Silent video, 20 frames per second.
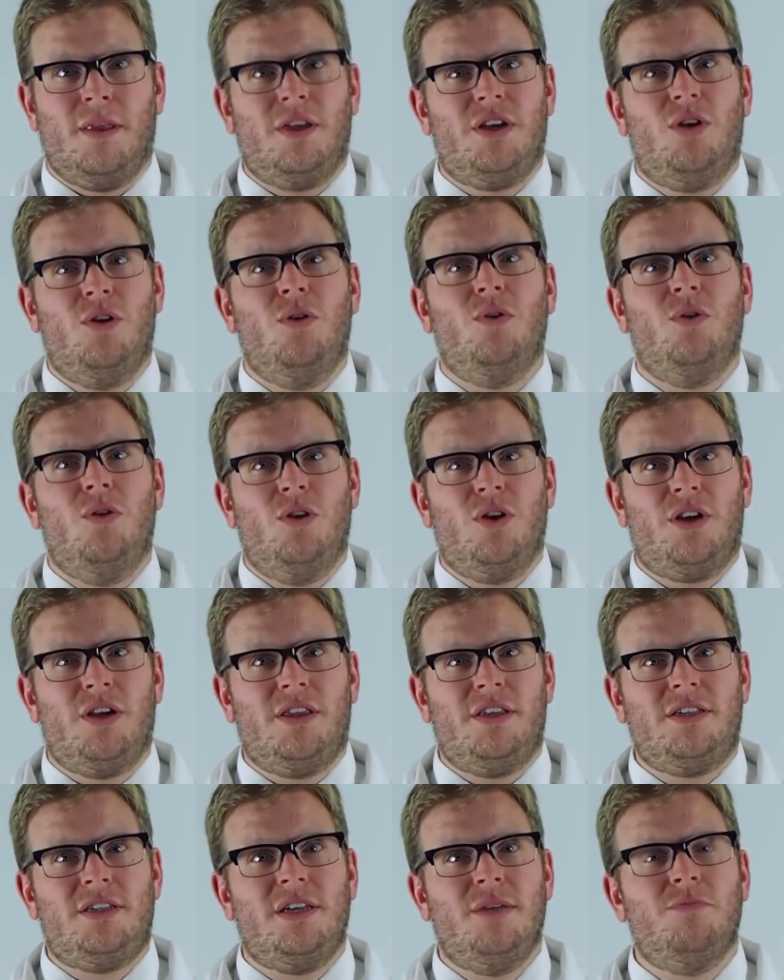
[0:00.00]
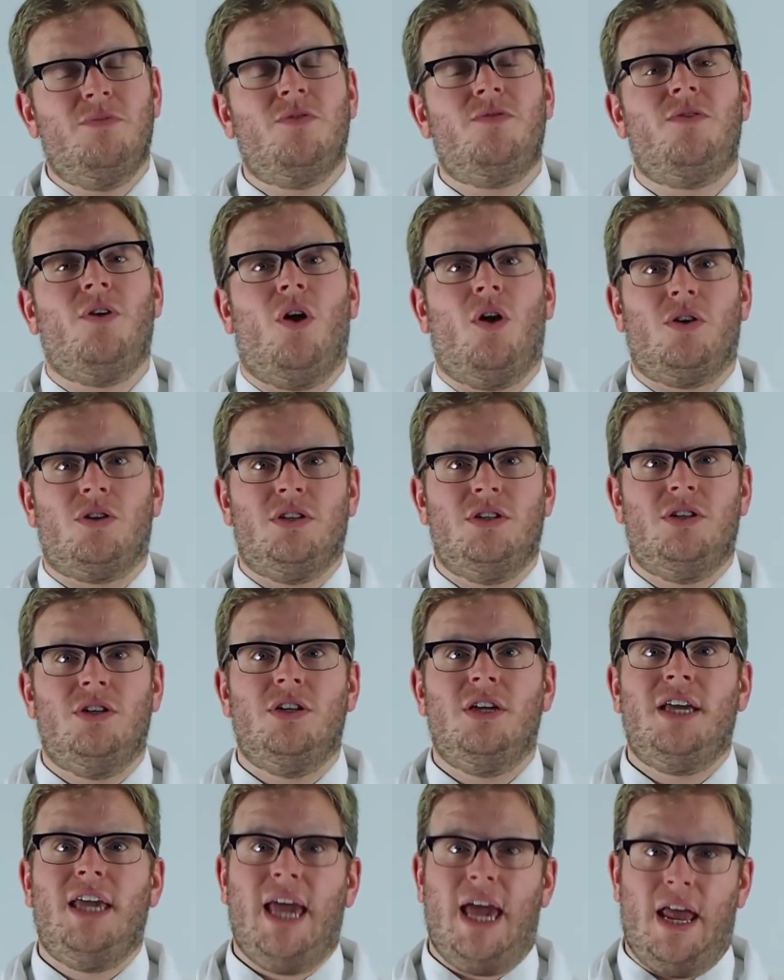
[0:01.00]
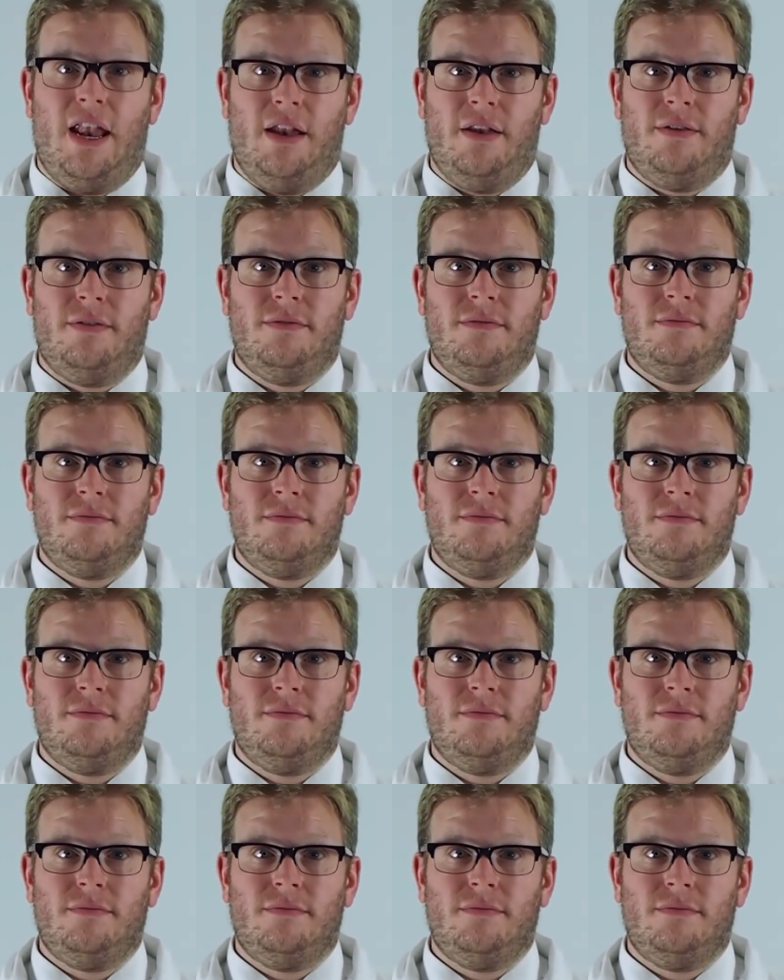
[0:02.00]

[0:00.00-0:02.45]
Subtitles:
So look at the symbol for oxygen again.